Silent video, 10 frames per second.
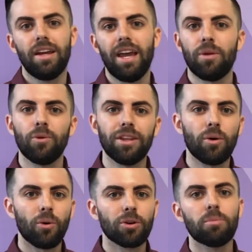And when they
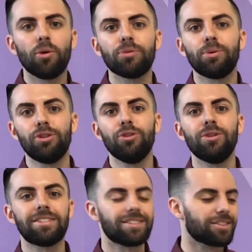order multiple
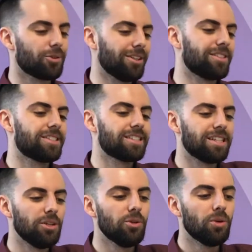units, it's going to
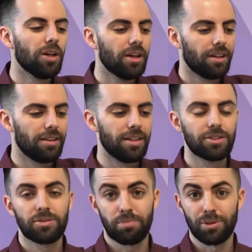skew
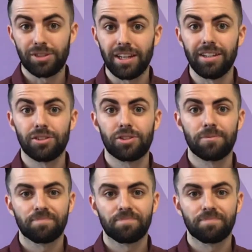this percentage.